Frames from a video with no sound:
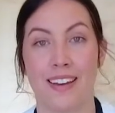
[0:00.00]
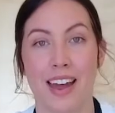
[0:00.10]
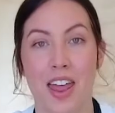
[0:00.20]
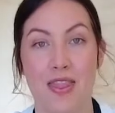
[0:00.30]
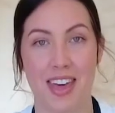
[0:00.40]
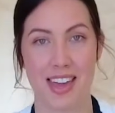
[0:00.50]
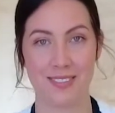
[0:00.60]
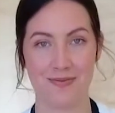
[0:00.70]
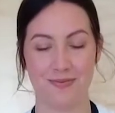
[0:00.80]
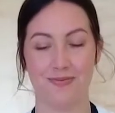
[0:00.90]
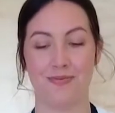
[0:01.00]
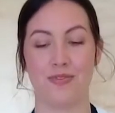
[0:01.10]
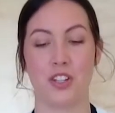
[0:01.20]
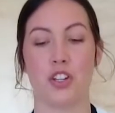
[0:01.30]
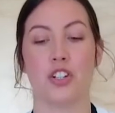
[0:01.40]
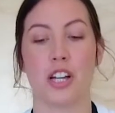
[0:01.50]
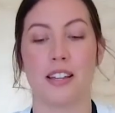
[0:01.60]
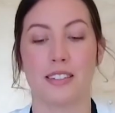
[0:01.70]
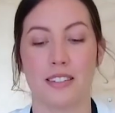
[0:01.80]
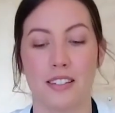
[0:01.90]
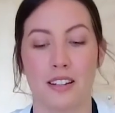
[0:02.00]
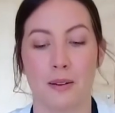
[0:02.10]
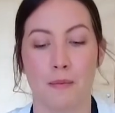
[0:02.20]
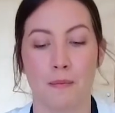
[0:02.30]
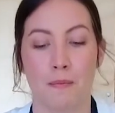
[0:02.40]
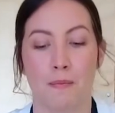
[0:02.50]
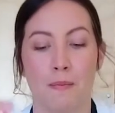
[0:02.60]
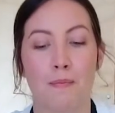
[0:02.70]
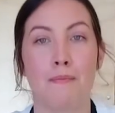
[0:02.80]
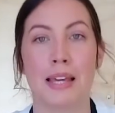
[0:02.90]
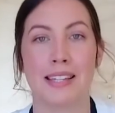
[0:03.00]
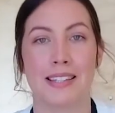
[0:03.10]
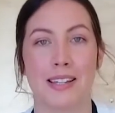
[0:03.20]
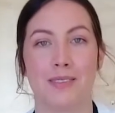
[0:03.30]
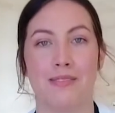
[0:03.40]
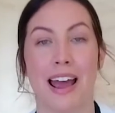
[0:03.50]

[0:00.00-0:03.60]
and then you just pierce it.